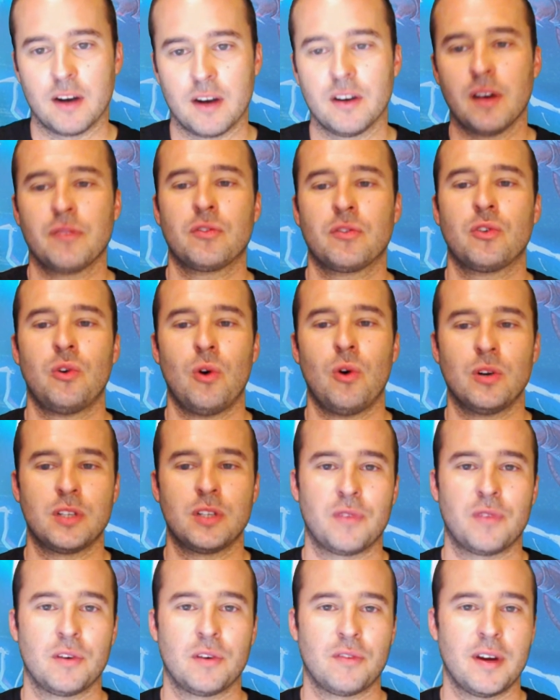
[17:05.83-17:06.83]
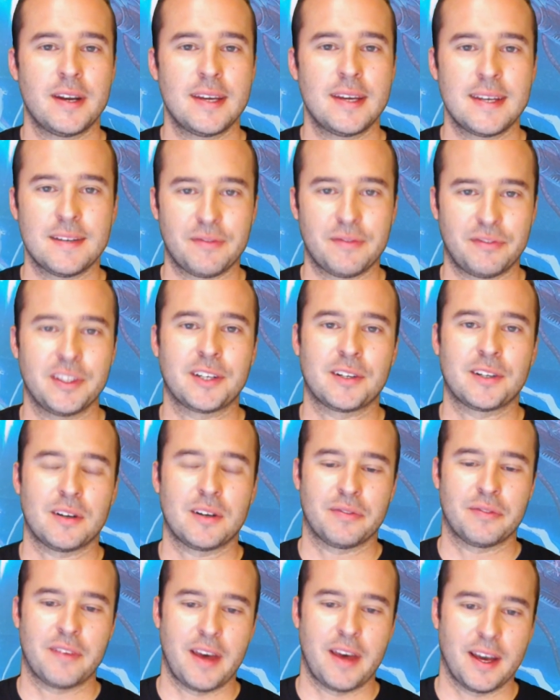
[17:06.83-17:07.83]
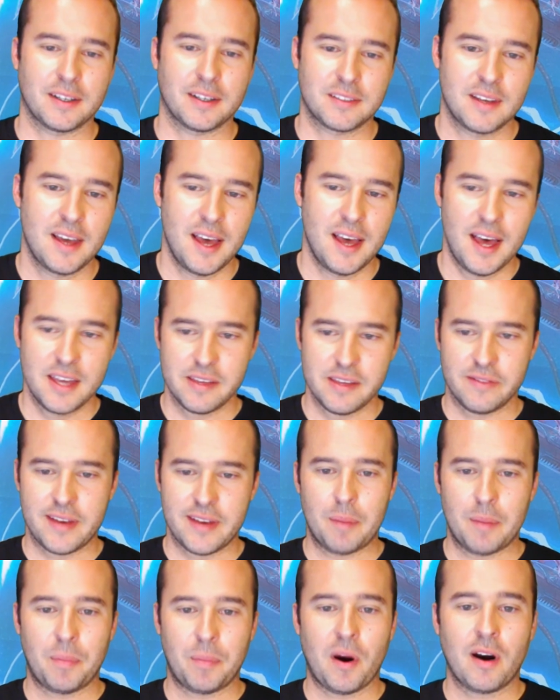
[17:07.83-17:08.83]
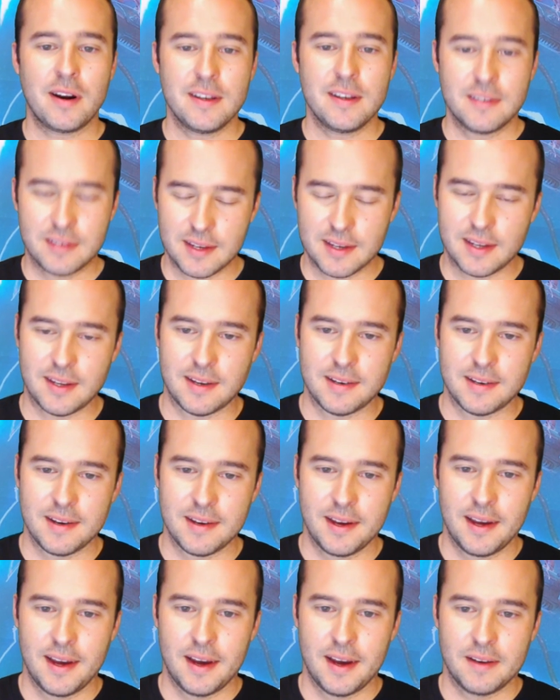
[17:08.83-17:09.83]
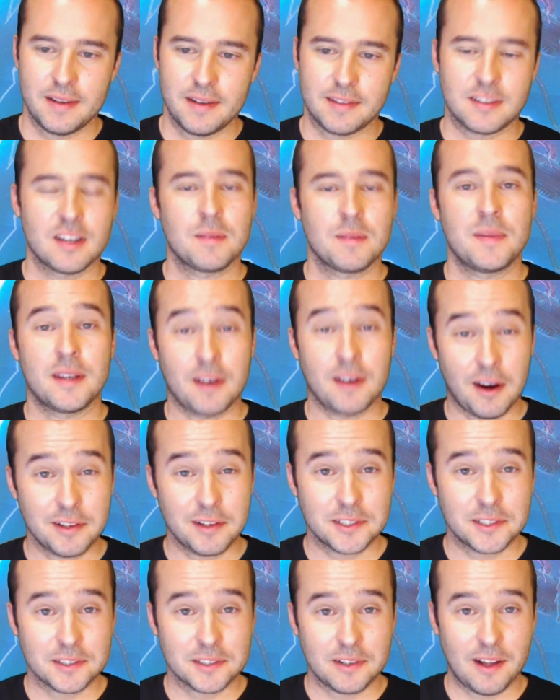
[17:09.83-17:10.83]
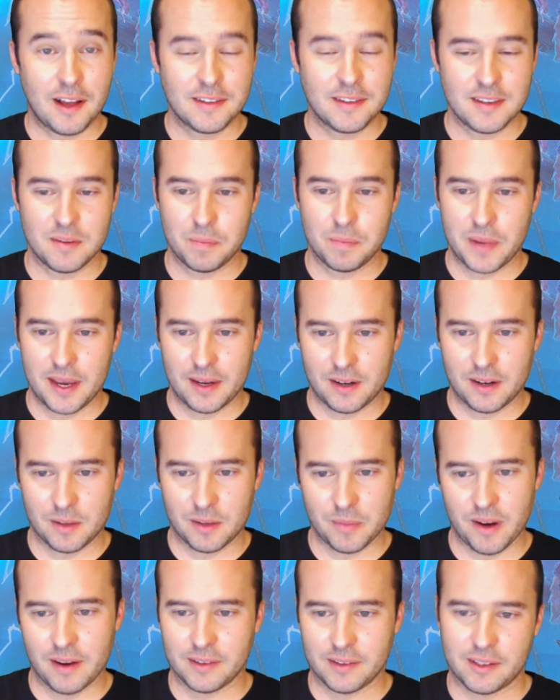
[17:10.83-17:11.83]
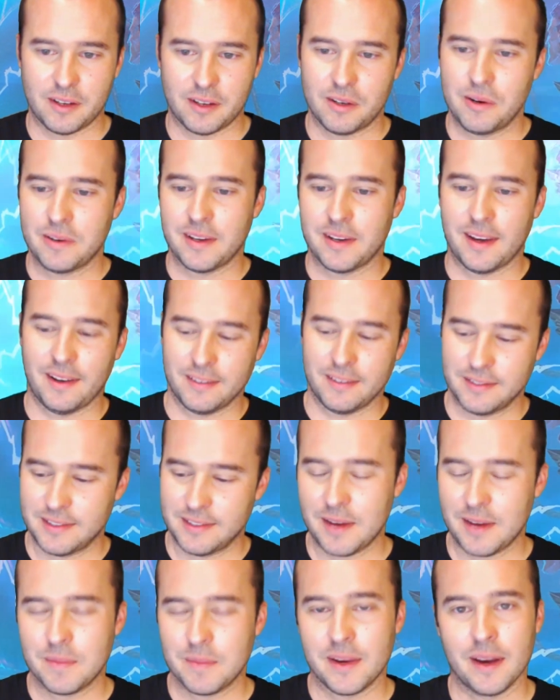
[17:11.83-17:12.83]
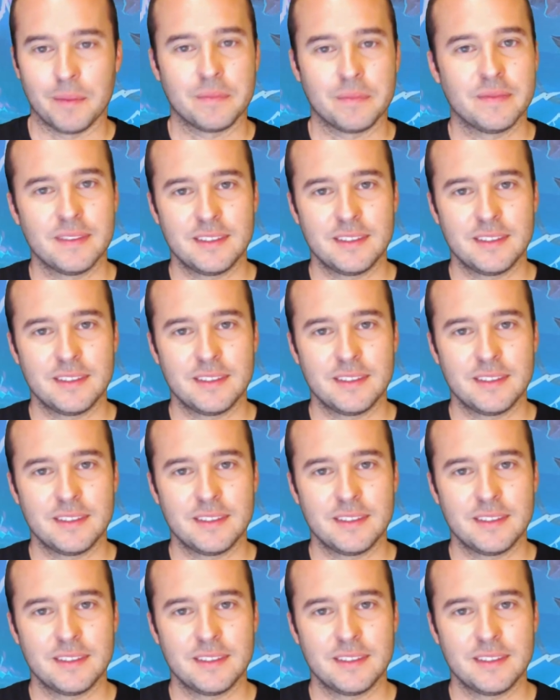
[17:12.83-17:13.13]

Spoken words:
Now, of course, if you're running flicker effects, you've got Party City. That's going to be Conjurer's Closet and Panharmonicon. Oh yeah, sign me up.